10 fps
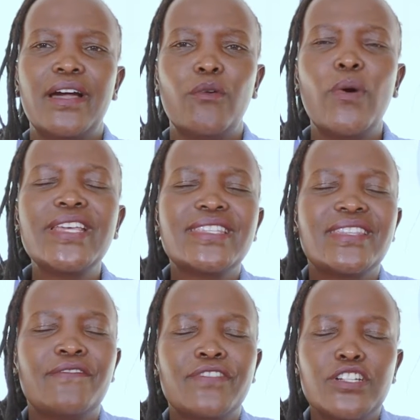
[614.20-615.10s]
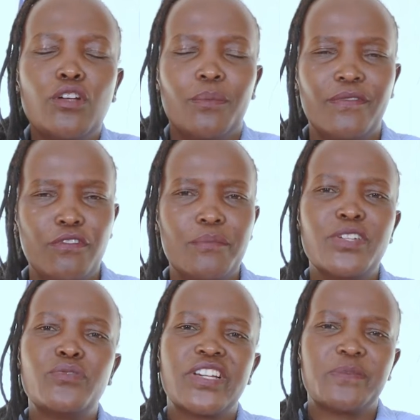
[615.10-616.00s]
Where is the freedom for me
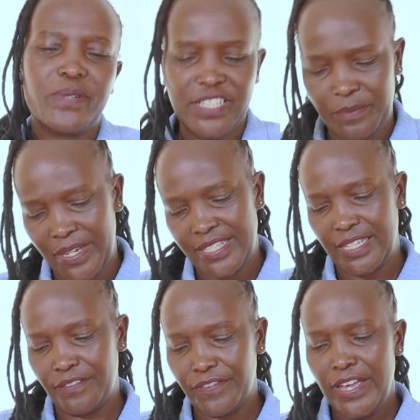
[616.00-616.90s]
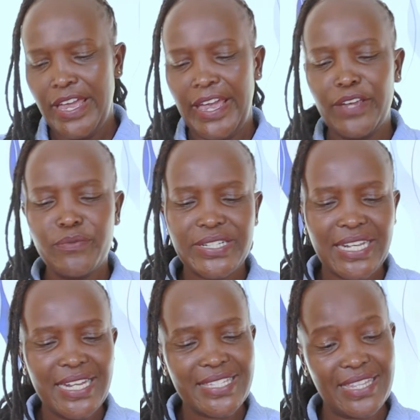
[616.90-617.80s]
to express myself? And we
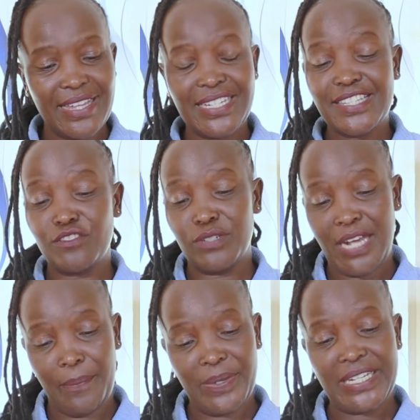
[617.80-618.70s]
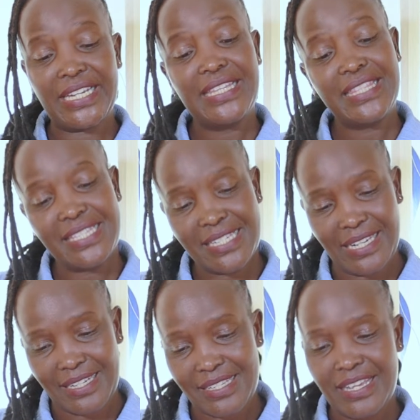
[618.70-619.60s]
realize that that is not happening in this
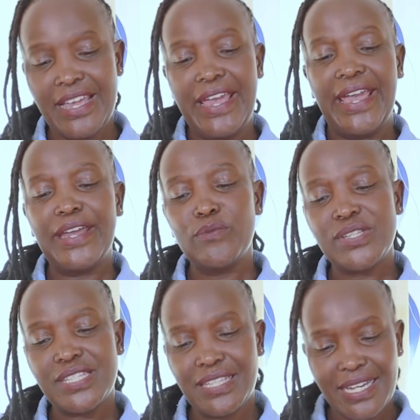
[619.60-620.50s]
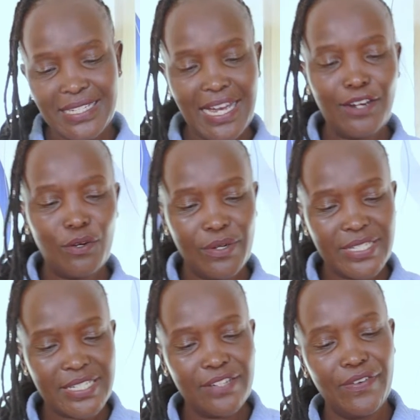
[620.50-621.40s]
text. And we see that a
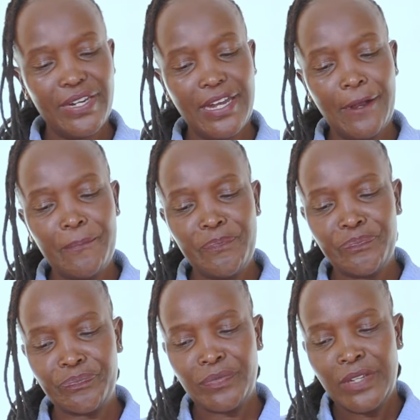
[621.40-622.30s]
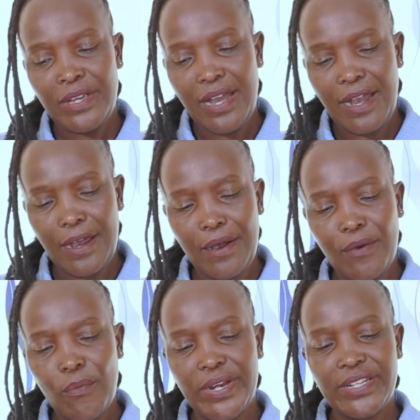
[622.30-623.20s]
lot, even
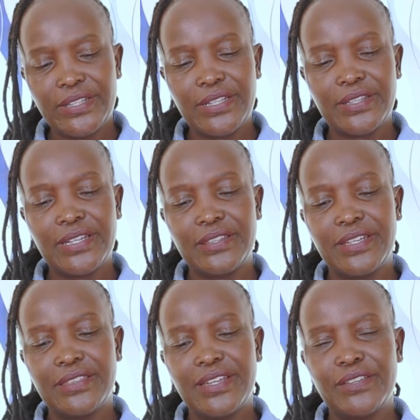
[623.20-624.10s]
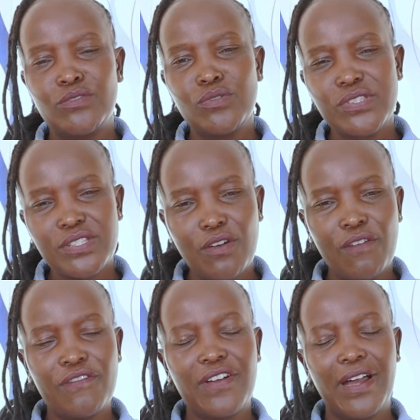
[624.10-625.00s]
when the use
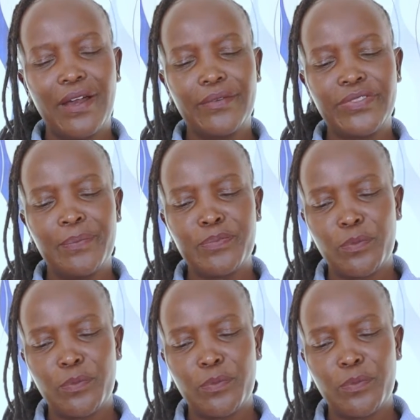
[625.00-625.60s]
of the